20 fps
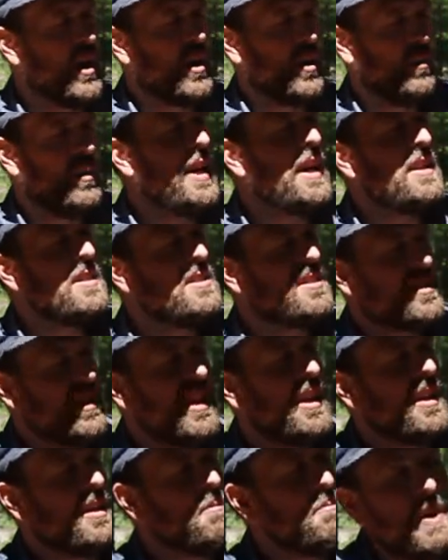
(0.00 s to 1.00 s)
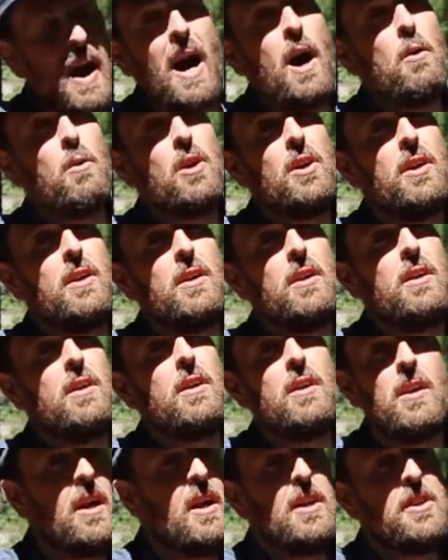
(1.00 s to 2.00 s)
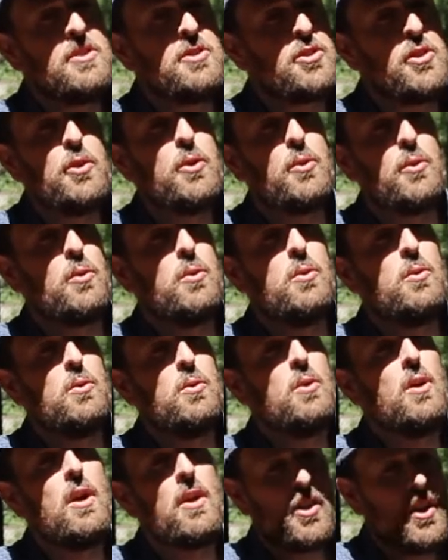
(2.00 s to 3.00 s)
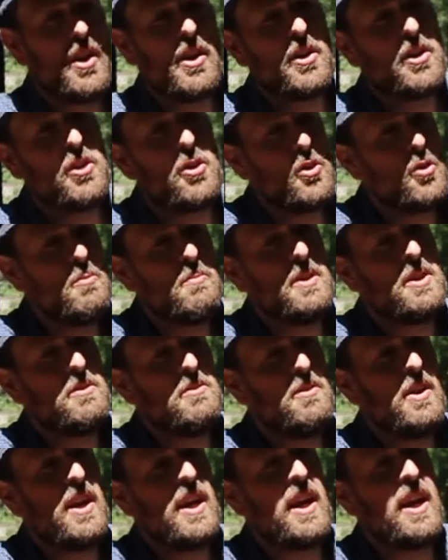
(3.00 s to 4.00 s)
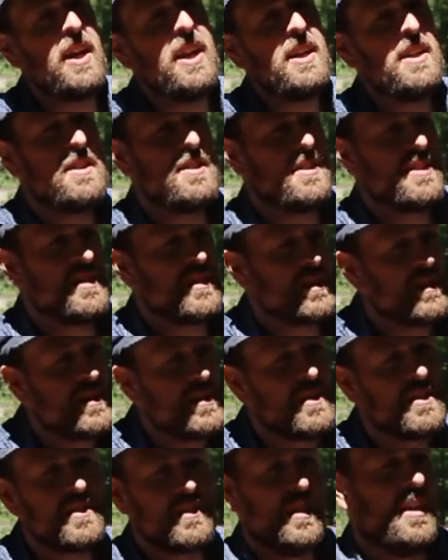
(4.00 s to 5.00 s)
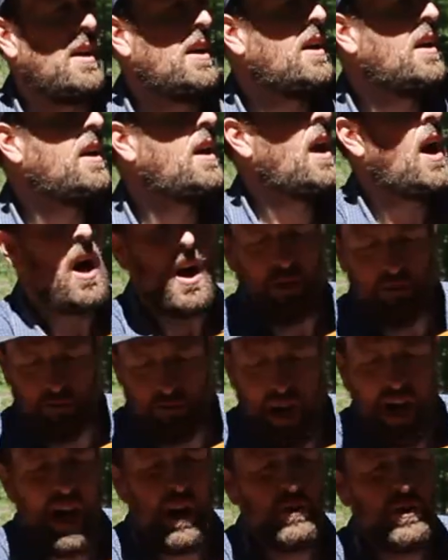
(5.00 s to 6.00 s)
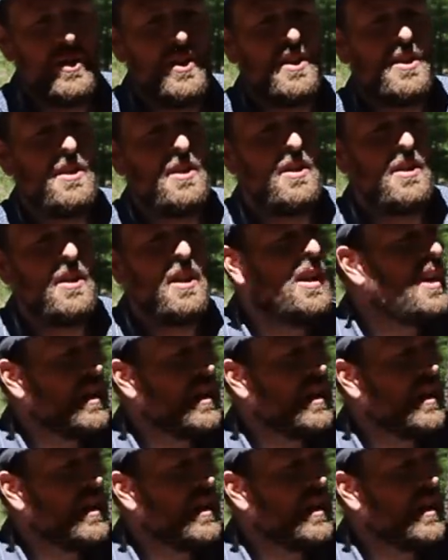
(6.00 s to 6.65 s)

We sing power to the human race. Power